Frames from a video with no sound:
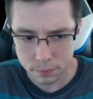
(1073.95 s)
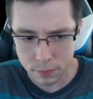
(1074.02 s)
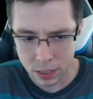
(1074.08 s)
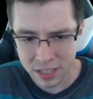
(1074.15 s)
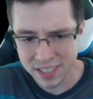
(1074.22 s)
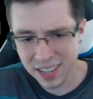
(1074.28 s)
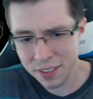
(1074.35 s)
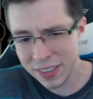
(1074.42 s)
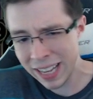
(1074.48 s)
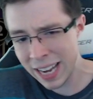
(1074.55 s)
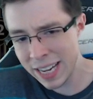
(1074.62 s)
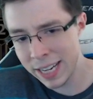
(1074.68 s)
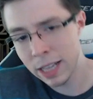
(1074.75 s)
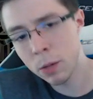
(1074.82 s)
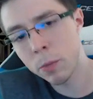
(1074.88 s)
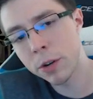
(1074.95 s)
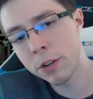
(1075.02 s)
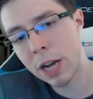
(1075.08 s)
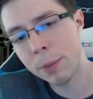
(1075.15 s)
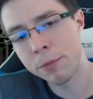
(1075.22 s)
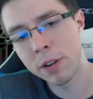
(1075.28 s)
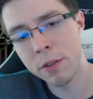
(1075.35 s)
It's not the ideal
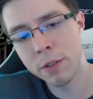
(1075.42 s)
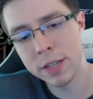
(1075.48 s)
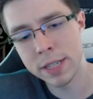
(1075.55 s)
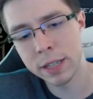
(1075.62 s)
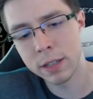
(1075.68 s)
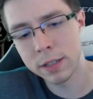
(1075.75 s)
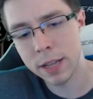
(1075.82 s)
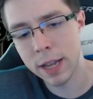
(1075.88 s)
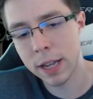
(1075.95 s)
1-drop for every single deck.